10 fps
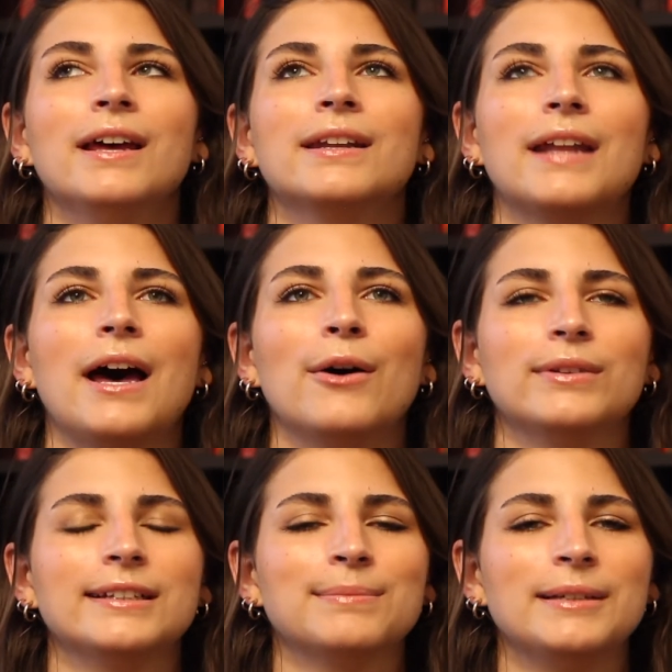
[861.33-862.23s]
Now,
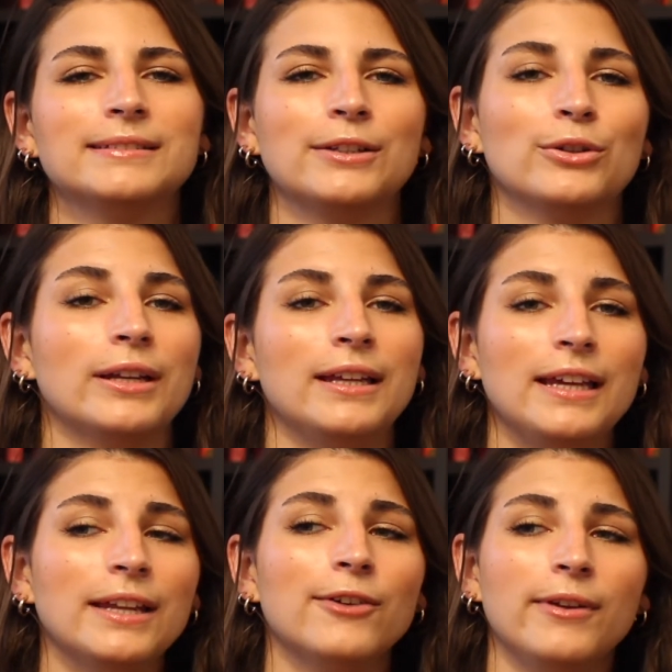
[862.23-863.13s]
this means that you can
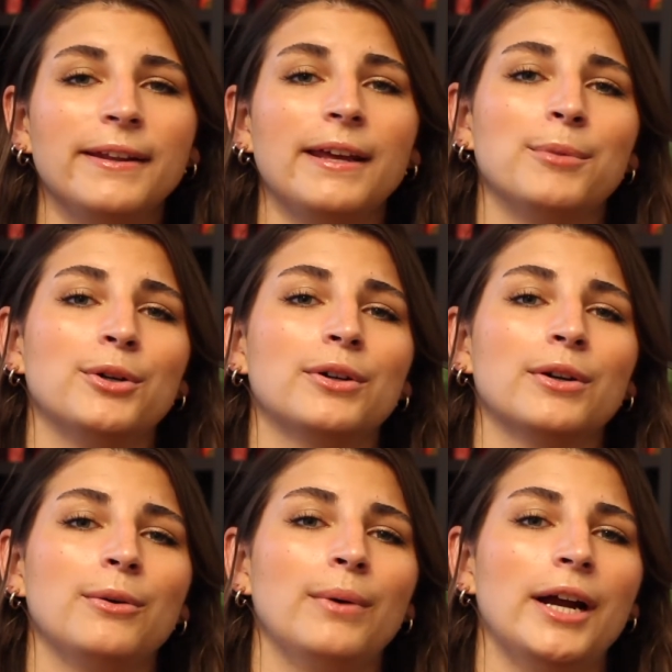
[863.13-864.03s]
either read a book
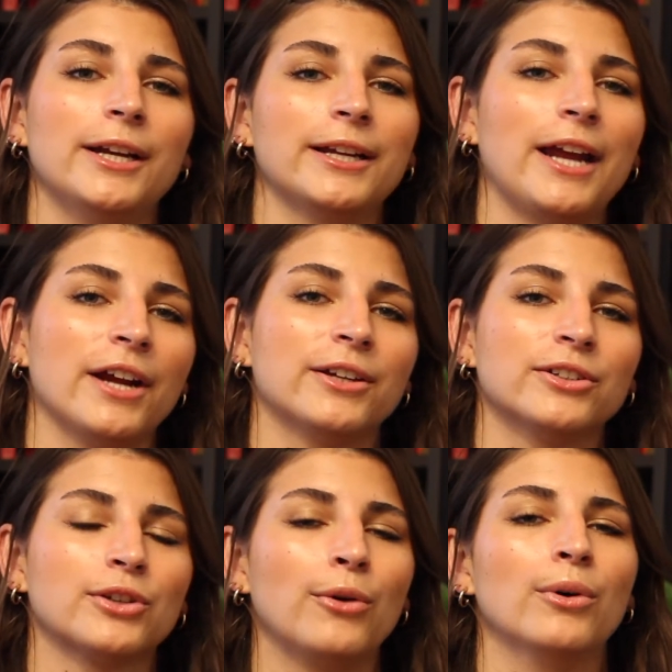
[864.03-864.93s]
where the characters
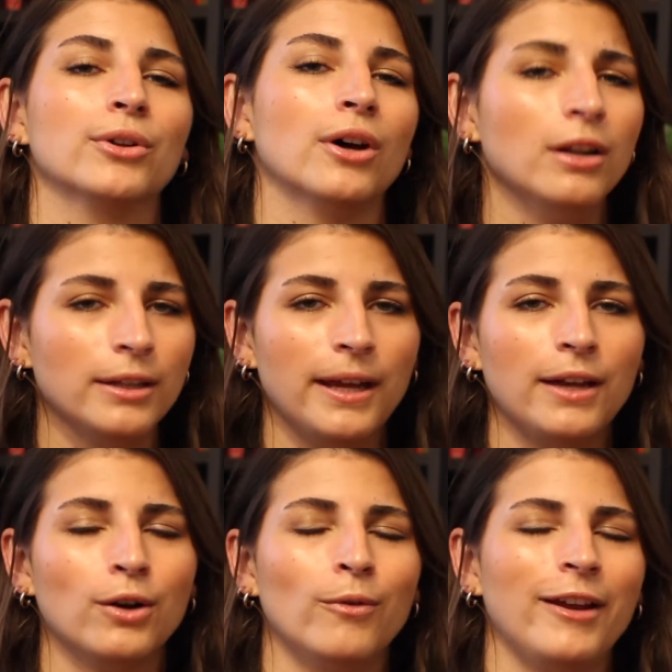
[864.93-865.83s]
go on holiday
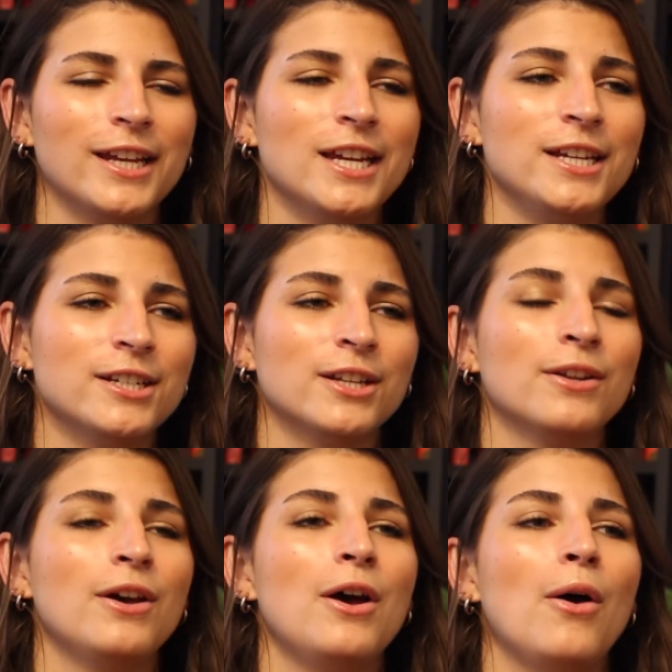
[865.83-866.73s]
or vacation,
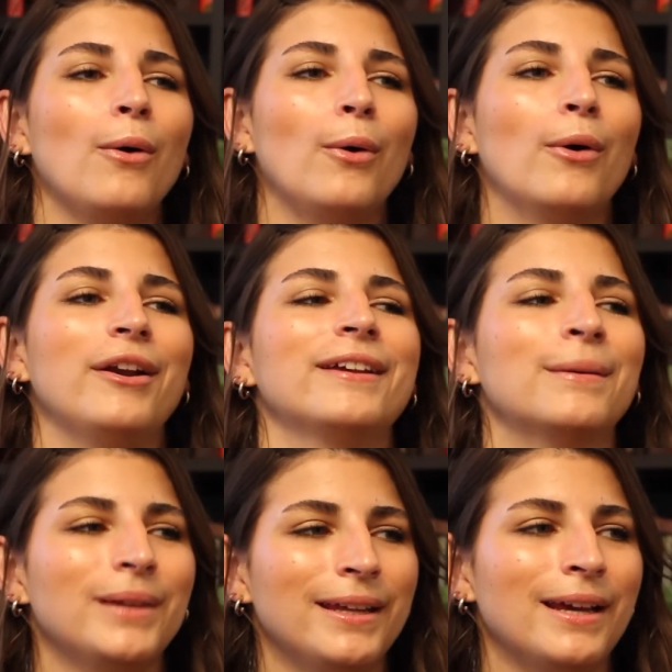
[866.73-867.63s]
or it
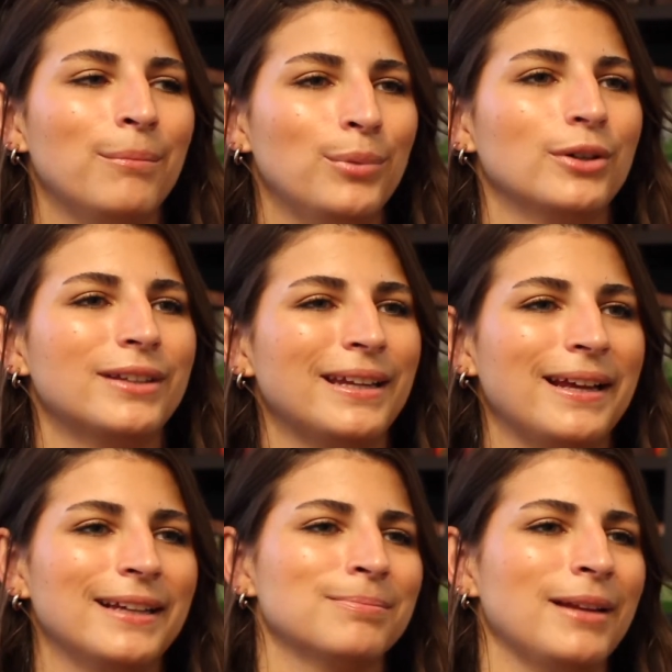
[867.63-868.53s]
can be a book that
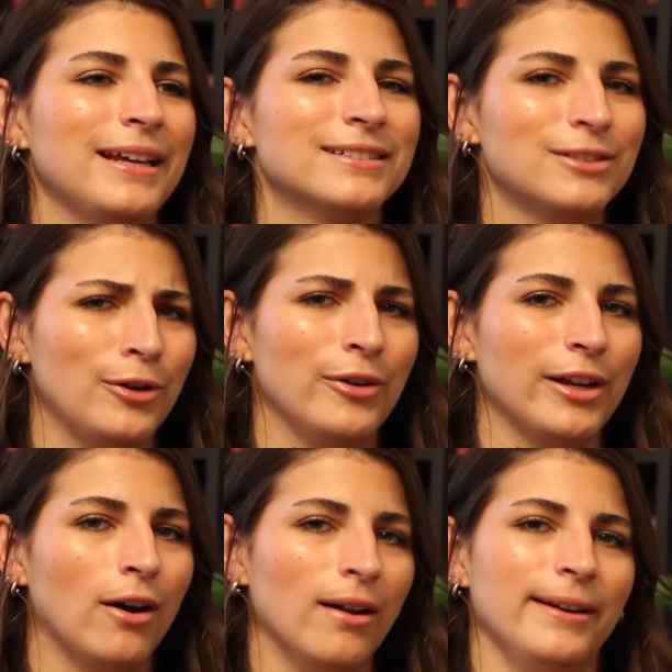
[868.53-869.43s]
takes place during a
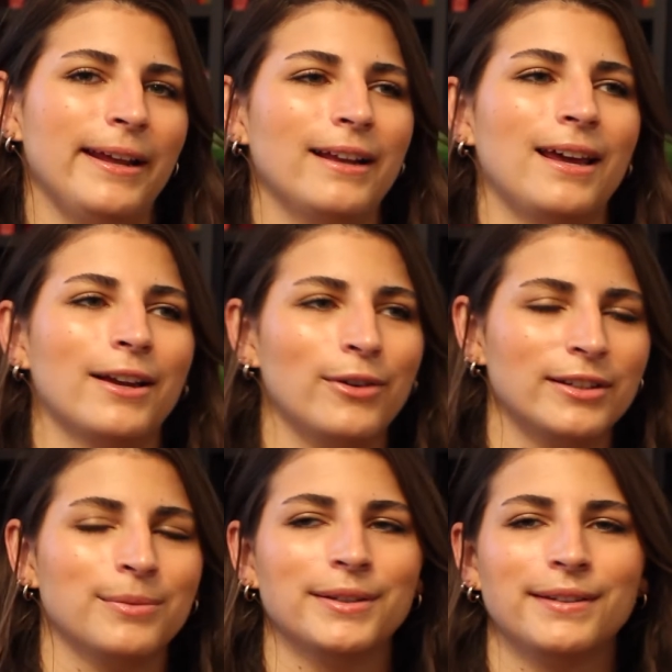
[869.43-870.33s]
holiday, like
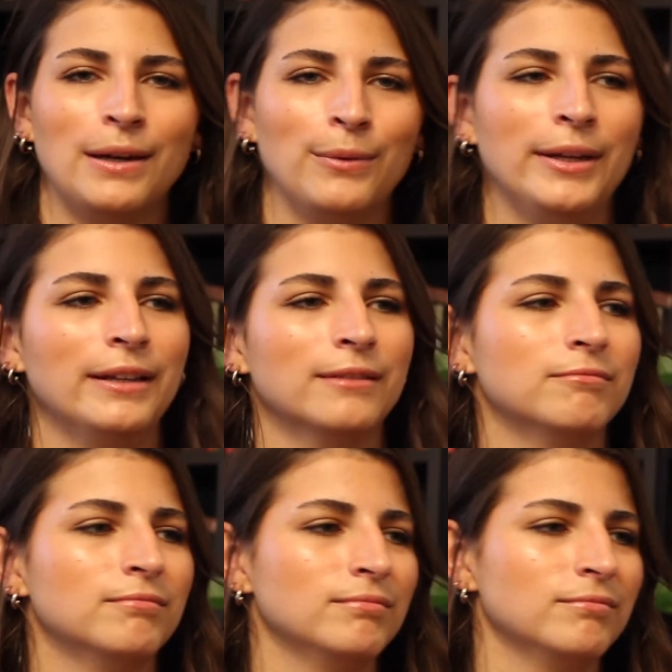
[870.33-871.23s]
Christmas, Halloween,
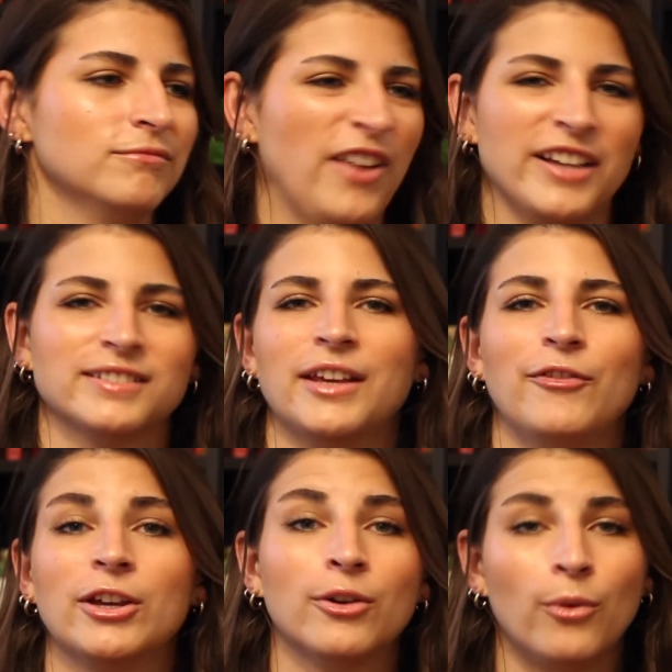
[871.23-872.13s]

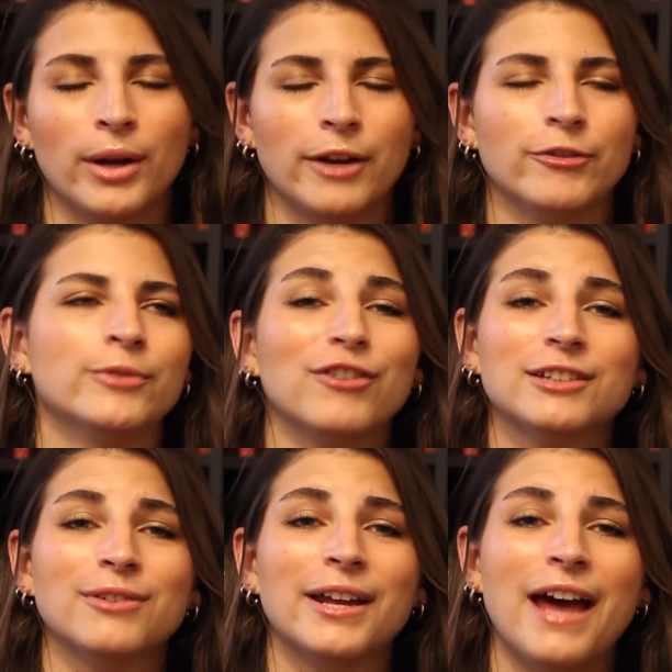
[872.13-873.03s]
Thanksgiving, whatever. For this
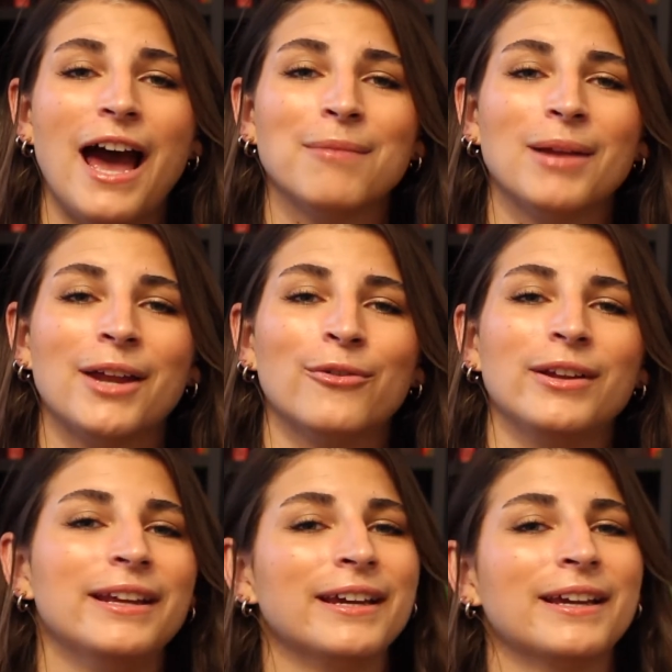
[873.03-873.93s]
one, I plan on
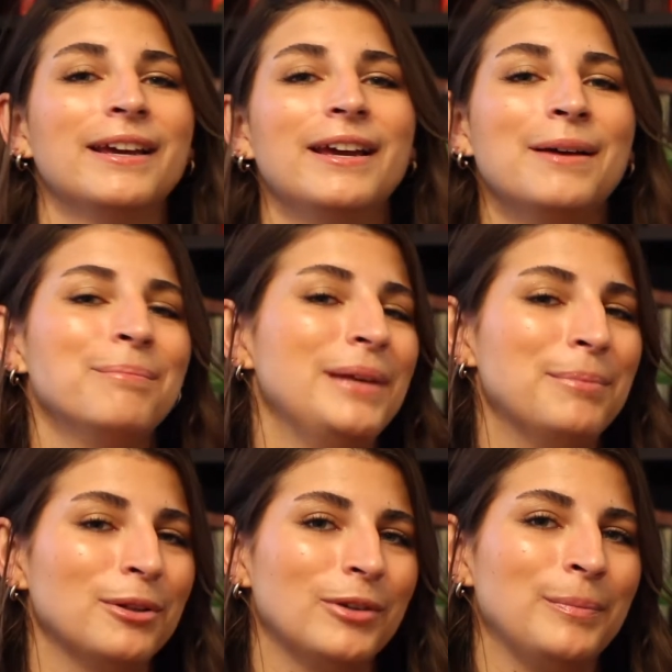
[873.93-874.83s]
reading
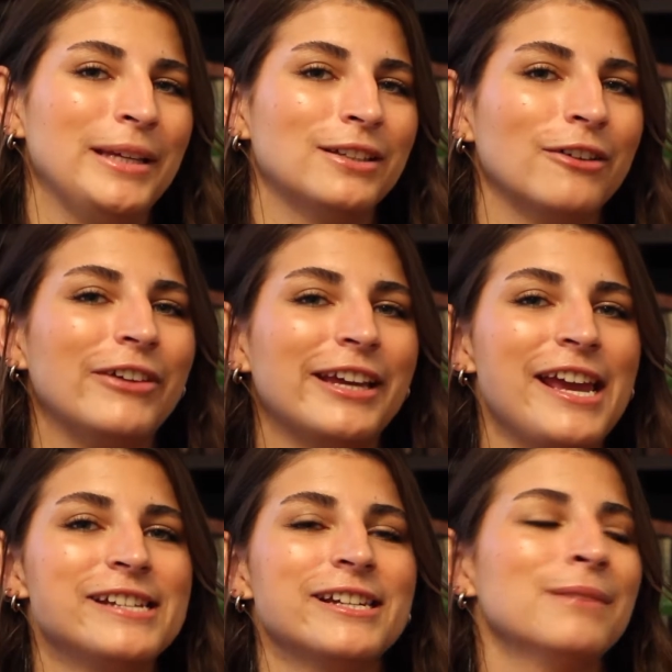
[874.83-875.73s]
People We Meet on
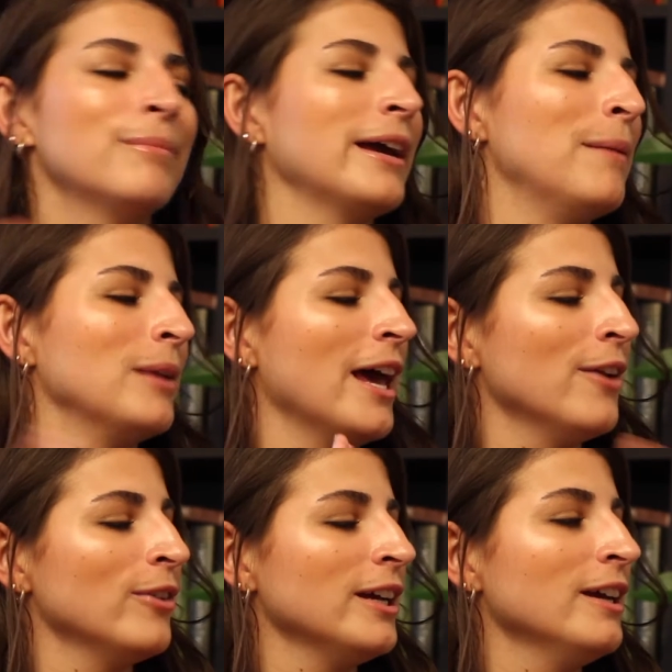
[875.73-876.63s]
Vacation by Emily
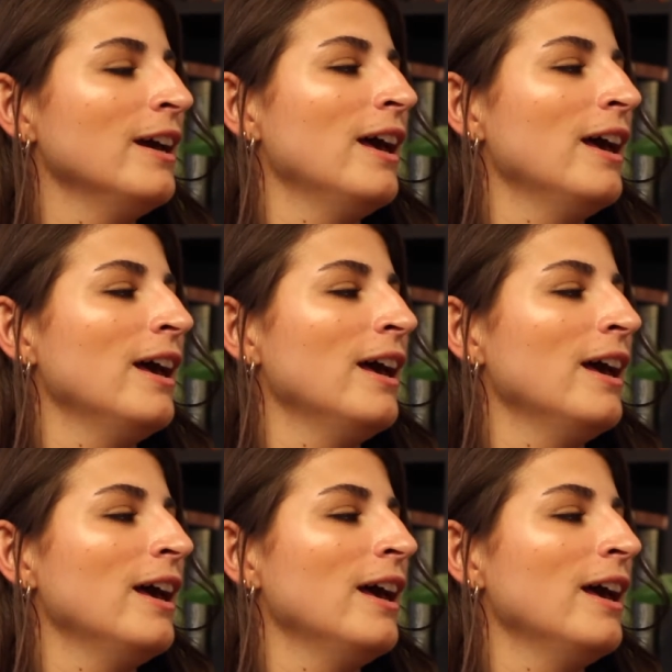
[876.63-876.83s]
Henry.